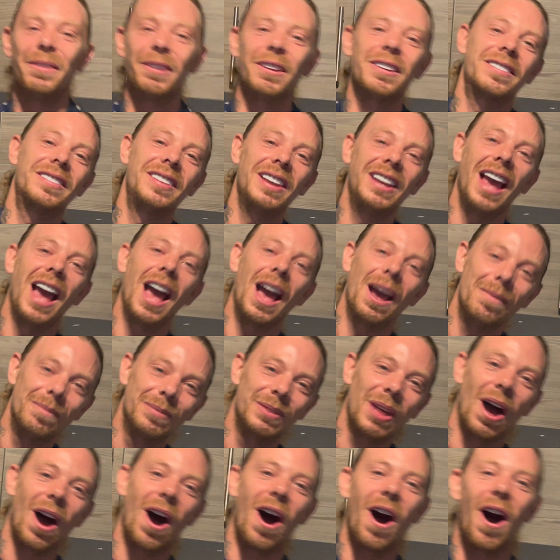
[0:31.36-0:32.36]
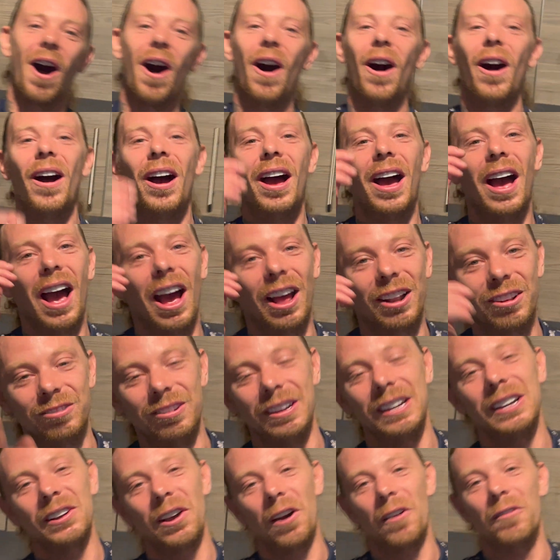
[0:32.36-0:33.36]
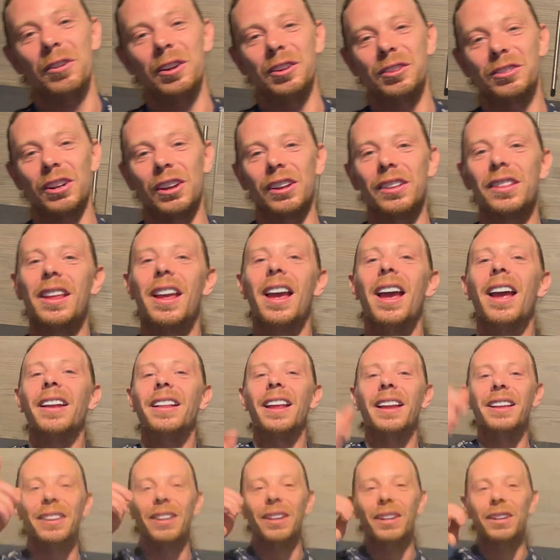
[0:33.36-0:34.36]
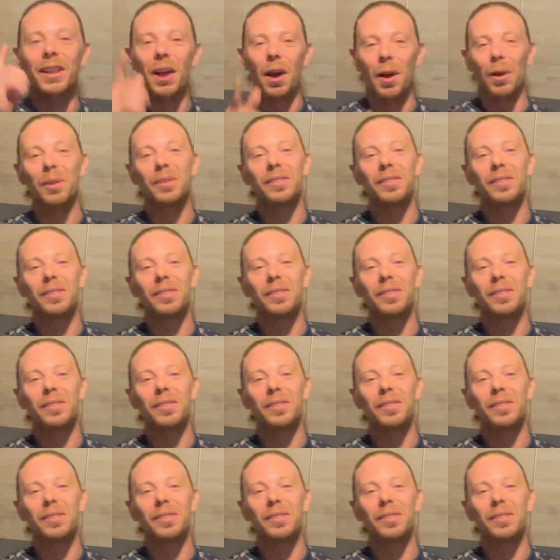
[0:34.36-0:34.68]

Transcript: you see M.R. and Ringo Vision, then you know